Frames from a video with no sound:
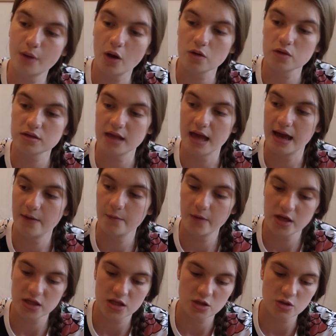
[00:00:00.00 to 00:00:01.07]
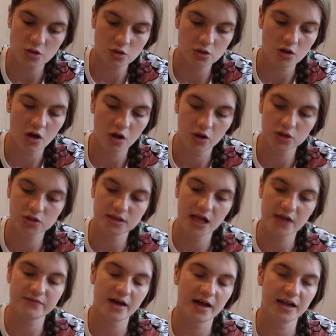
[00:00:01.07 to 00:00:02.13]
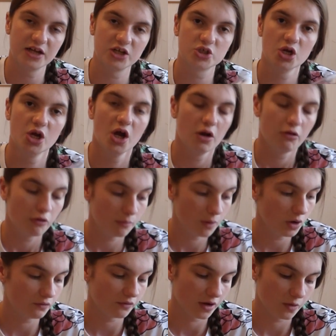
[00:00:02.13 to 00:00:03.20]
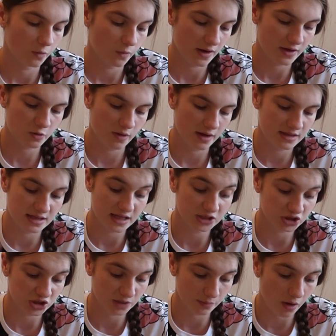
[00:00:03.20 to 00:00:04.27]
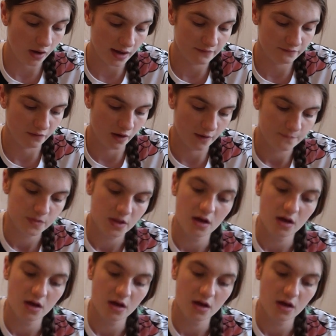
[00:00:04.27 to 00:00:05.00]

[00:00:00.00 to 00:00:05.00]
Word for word: bottle set, which is just going to hold nail varnish remover. Well, that's what I intentionally bought it for.